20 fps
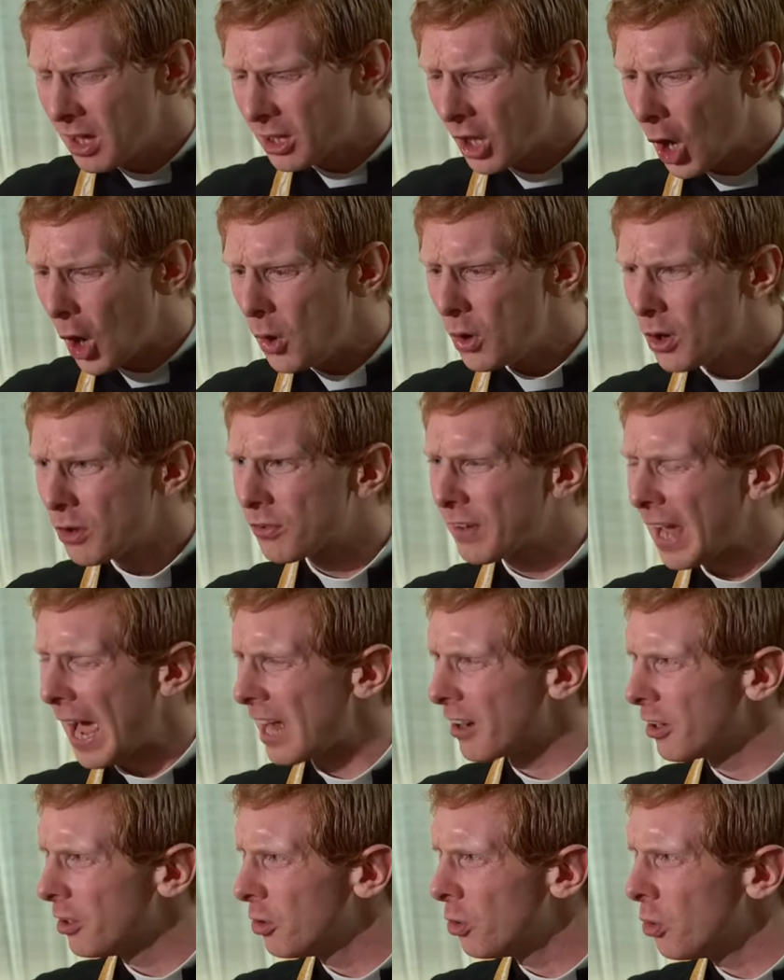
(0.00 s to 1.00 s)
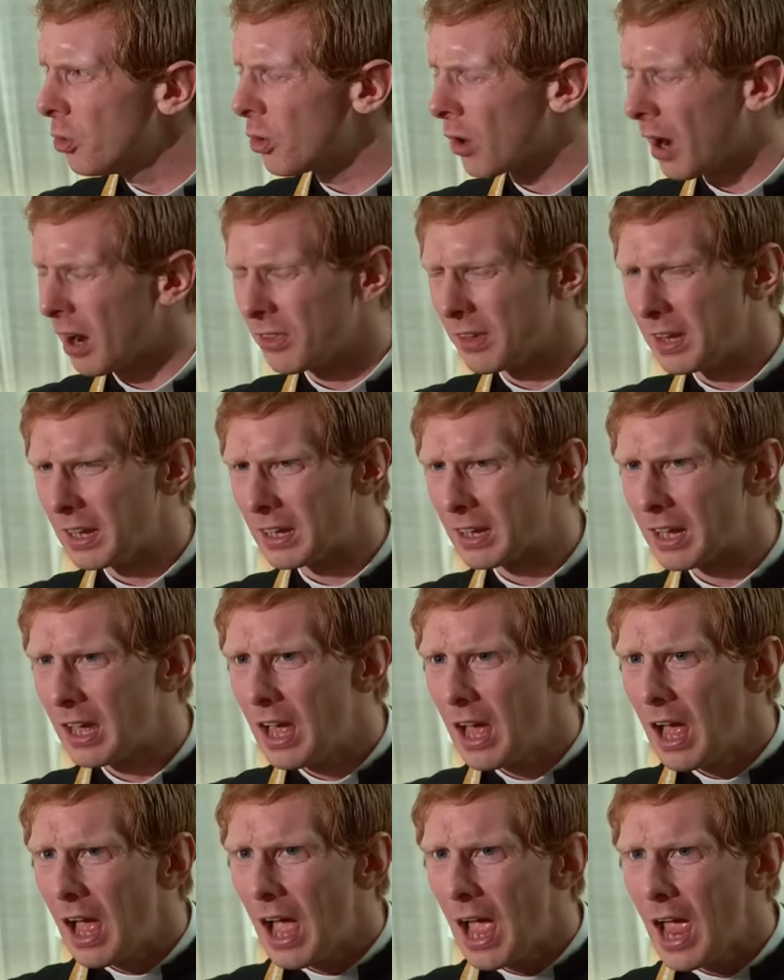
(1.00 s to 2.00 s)
Code of Canon Law, I think.
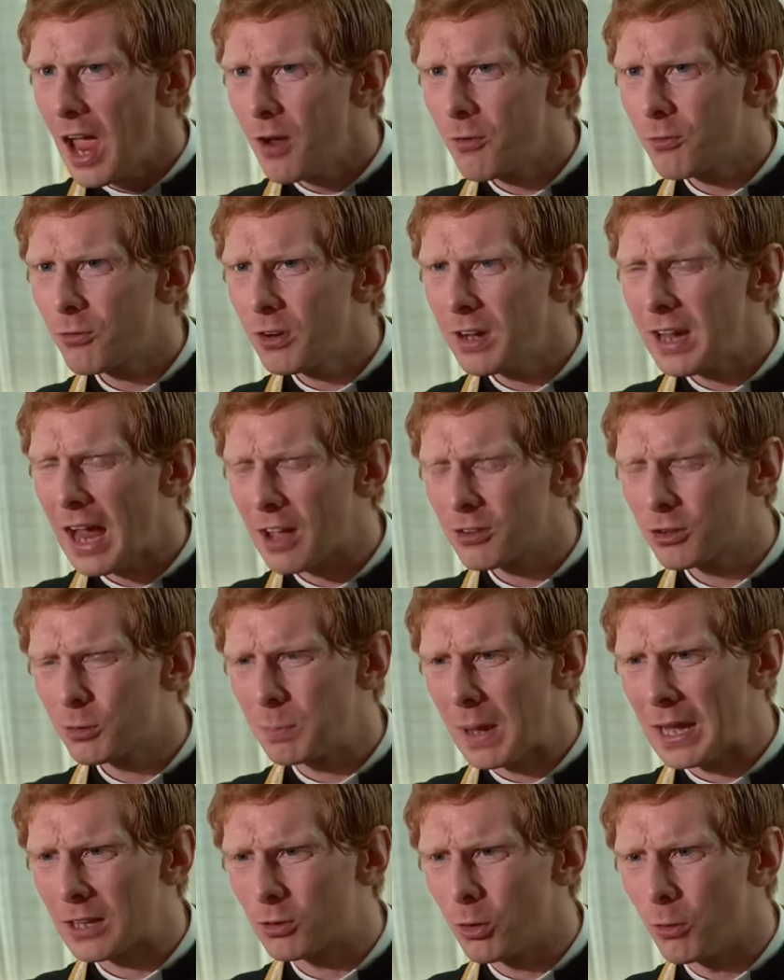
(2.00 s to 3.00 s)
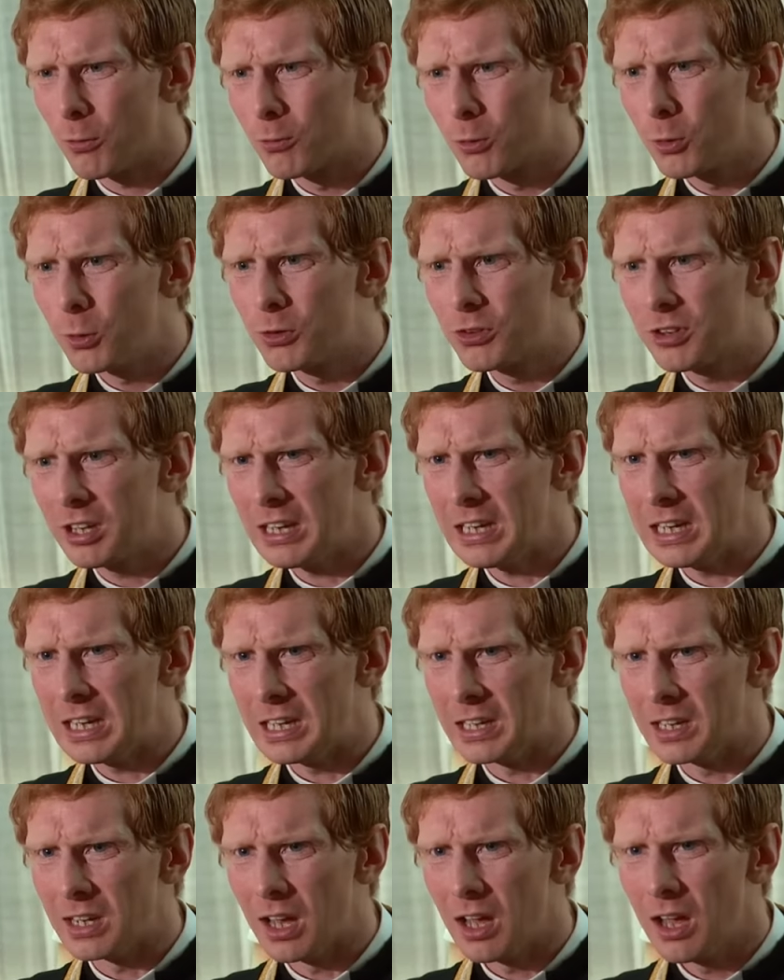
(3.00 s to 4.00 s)
Every aspect of
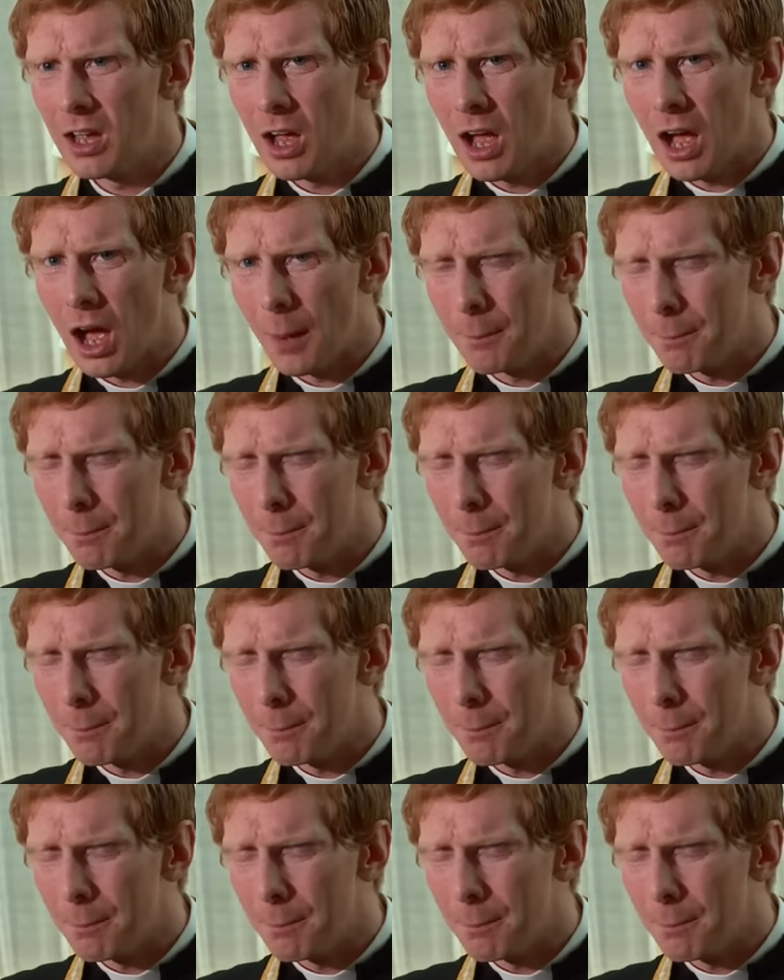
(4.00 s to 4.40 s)
routine uh,